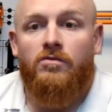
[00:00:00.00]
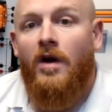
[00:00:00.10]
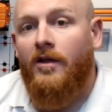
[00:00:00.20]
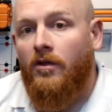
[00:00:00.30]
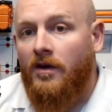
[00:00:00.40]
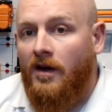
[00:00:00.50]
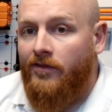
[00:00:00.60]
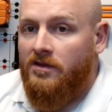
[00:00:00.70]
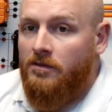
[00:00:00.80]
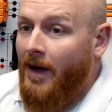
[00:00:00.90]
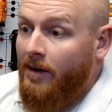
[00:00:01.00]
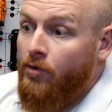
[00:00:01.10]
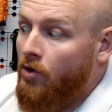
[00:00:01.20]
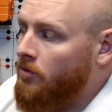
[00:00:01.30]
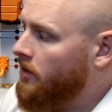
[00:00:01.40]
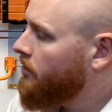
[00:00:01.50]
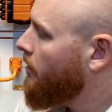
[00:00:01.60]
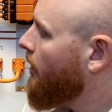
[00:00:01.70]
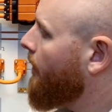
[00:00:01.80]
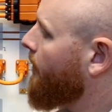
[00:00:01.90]
rather than having to back probe.
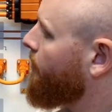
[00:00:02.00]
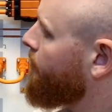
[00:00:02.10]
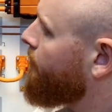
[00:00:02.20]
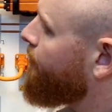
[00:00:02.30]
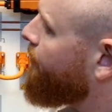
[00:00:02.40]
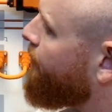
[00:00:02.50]
And